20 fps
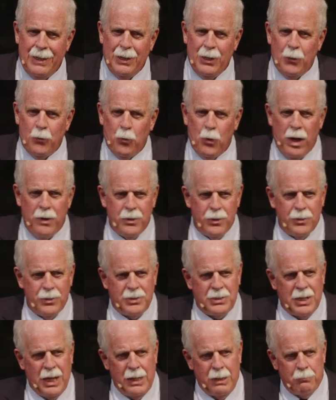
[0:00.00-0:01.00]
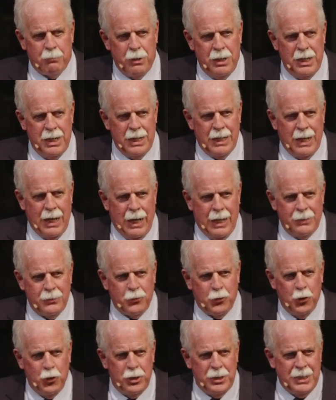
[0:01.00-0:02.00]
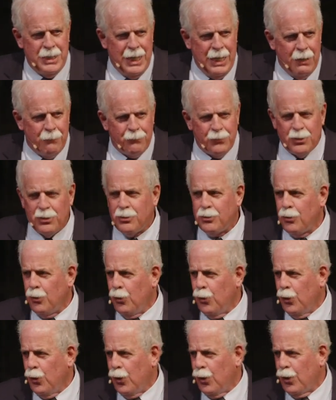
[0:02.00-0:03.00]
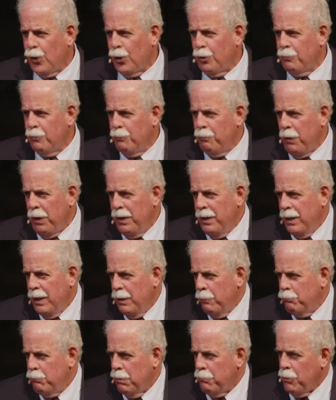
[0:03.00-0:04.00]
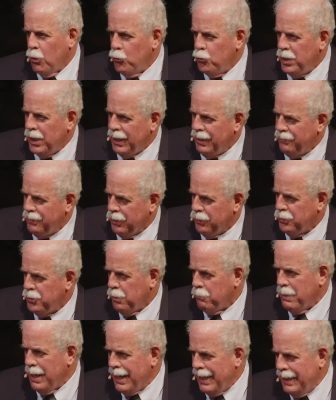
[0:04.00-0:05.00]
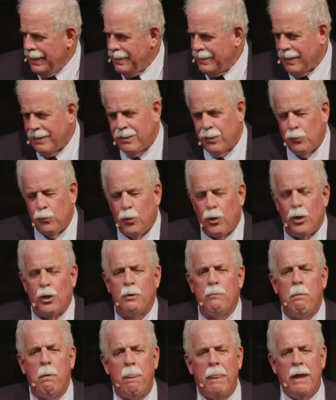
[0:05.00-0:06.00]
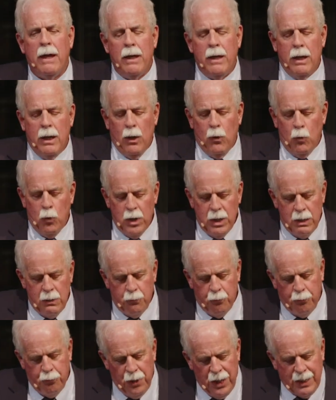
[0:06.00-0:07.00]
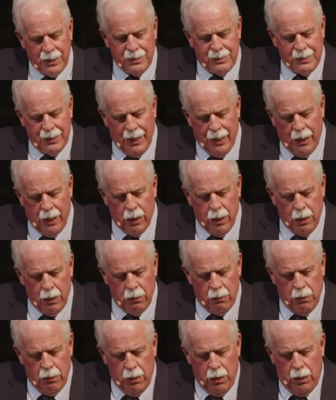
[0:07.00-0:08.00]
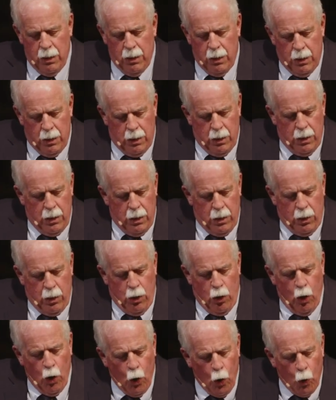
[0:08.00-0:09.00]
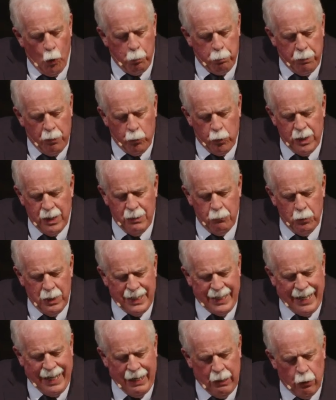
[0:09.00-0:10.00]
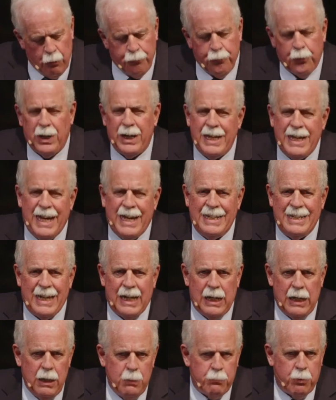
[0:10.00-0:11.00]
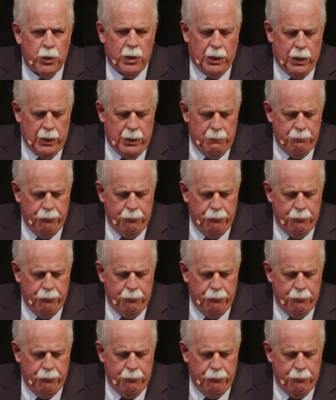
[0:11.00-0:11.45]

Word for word: whether celebrating God's good gifts or bemoaning their demise, as it were, we fix our hope. We, we carefully and deliberately